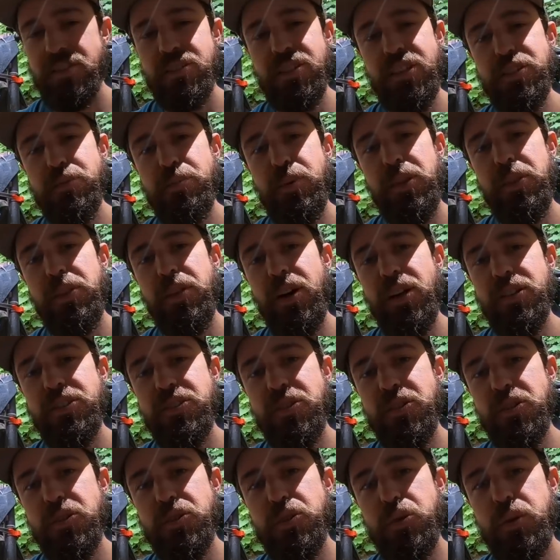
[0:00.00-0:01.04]
So that's my thoughts
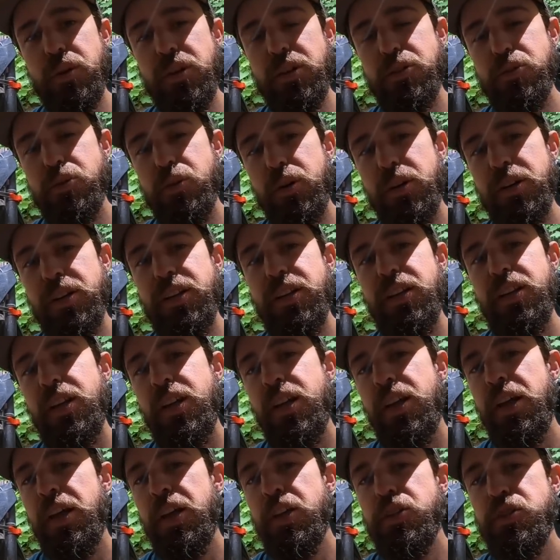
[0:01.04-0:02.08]
on the 2020
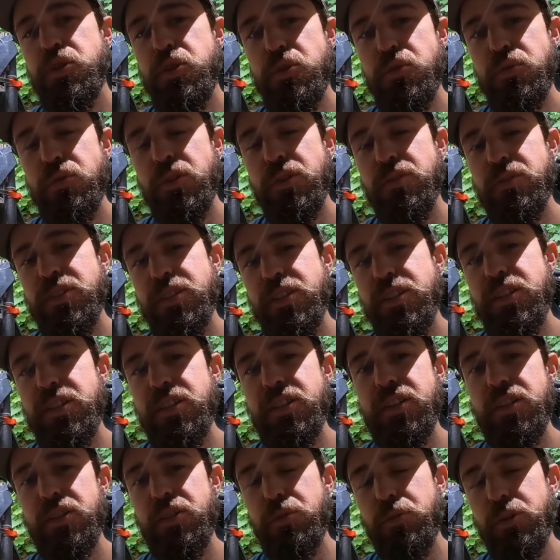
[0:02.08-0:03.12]

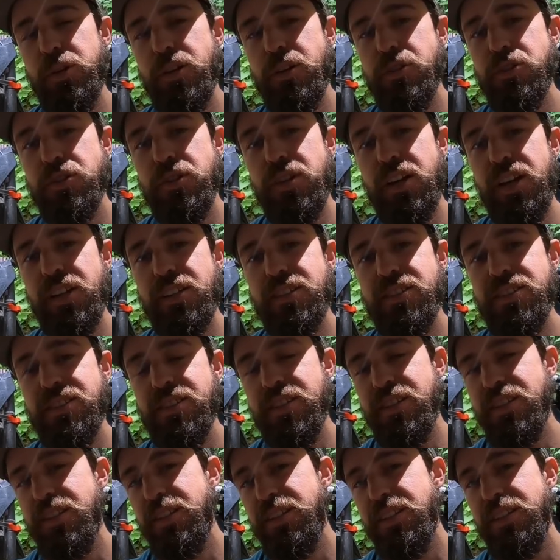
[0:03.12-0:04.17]
250 300
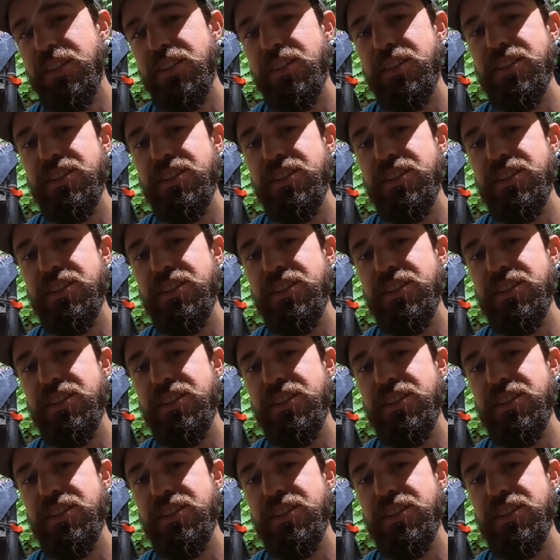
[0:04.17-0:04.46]
XC